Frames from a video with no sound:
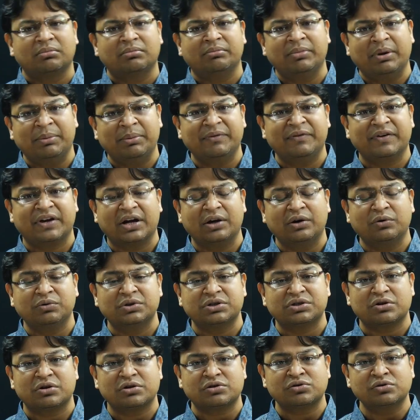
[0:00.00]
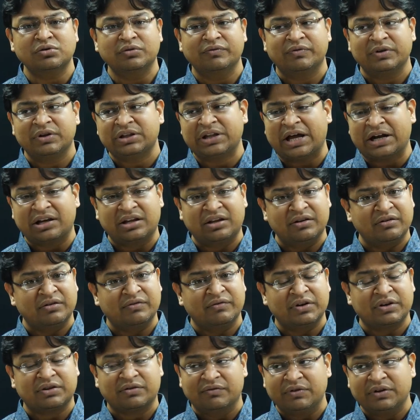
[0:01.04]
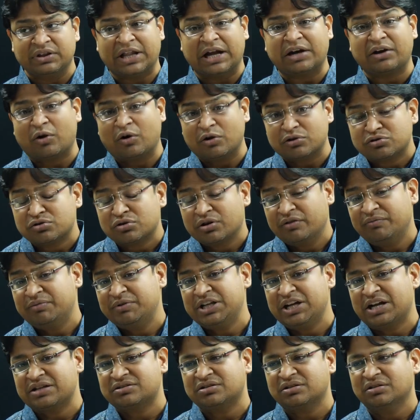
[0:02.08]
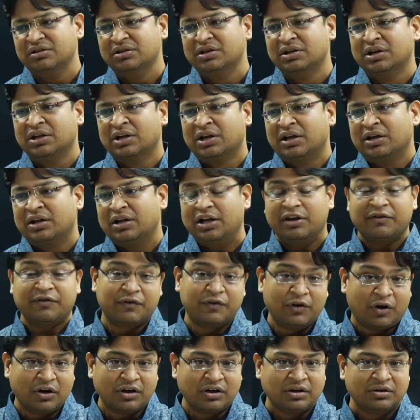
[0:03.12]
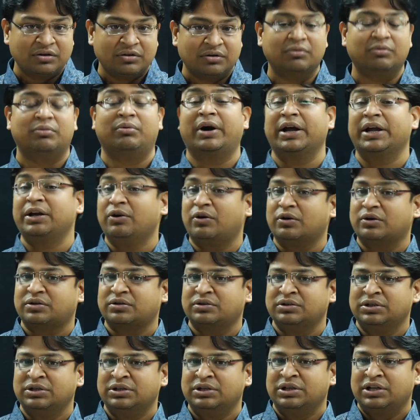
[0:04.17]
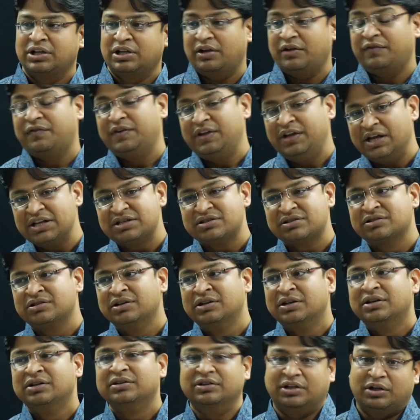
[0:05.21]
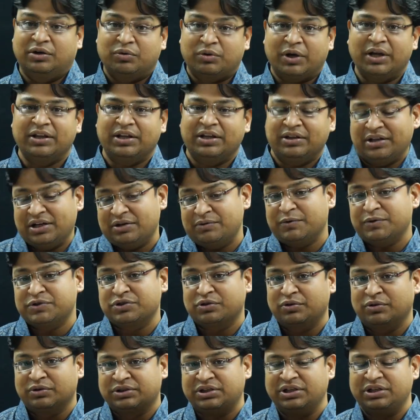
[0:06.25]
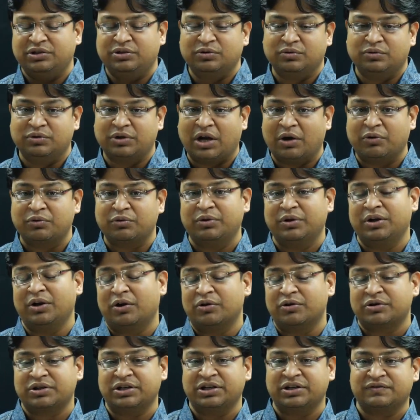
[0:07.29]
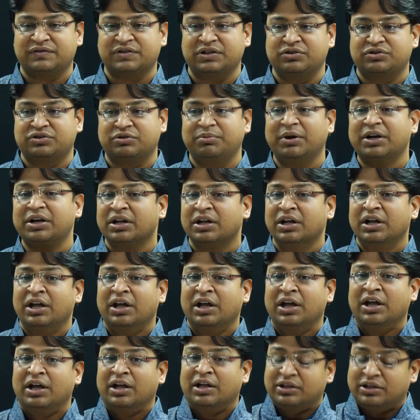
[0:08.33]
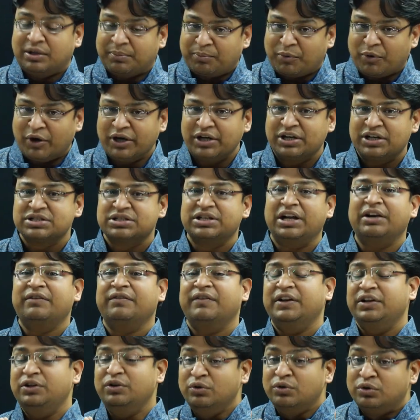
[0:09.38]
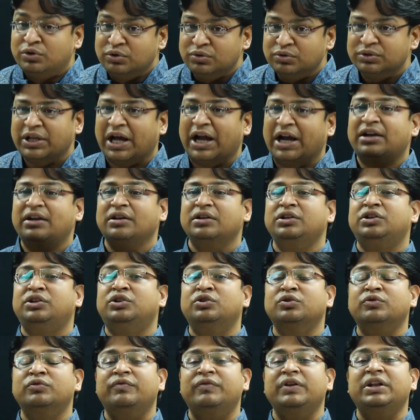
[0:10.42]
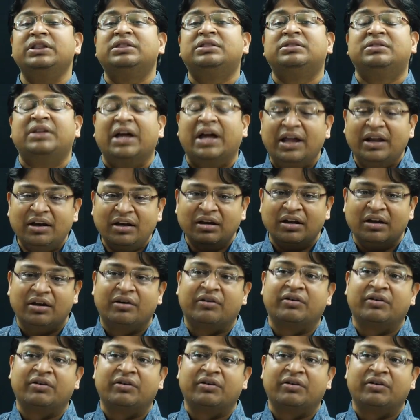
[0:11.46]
maybe we can do this also. Will that also give you the answer? If not, why not? If yes, then okay, then that was a good thing. You now know an alternative solution. But the point is that when you do that, you will then